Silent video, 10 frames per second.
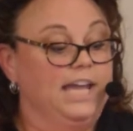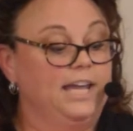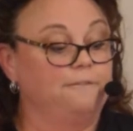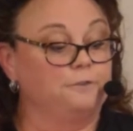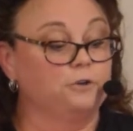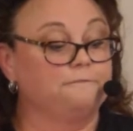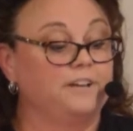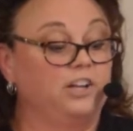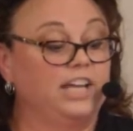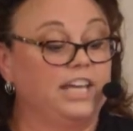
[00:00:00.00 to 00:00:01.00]
If you're
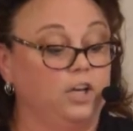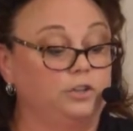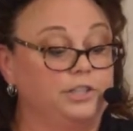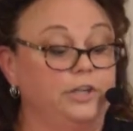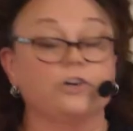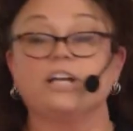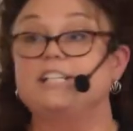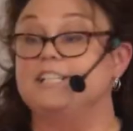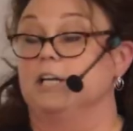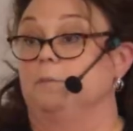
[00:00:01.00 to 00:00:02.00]
feeling guilty or
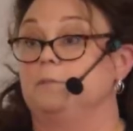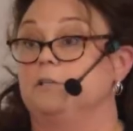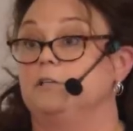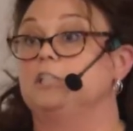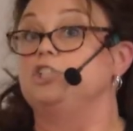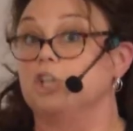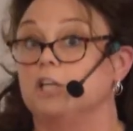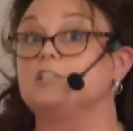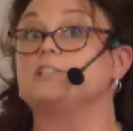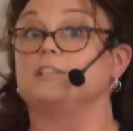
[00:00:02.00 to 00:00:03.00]
condemned,
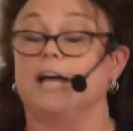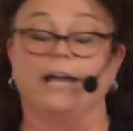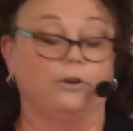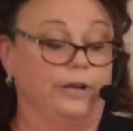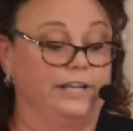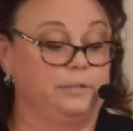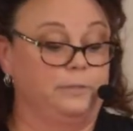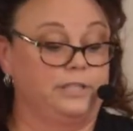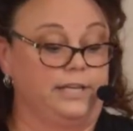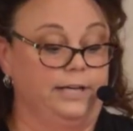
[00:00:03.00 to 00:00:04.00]
just like
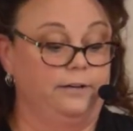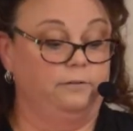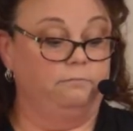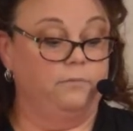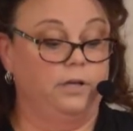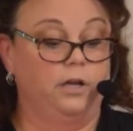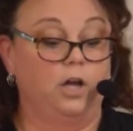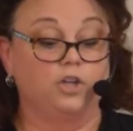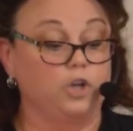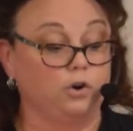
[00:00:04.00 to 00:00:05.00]
Onesimus did,
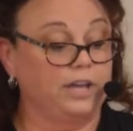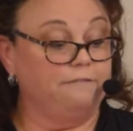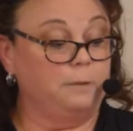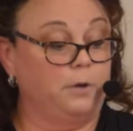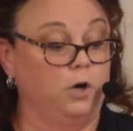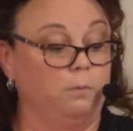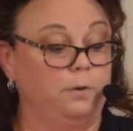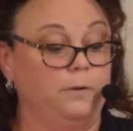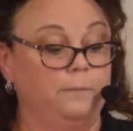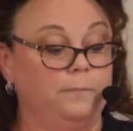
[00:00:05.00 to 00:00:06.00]
don't give up
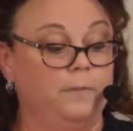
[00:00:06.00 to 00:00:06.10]
hope.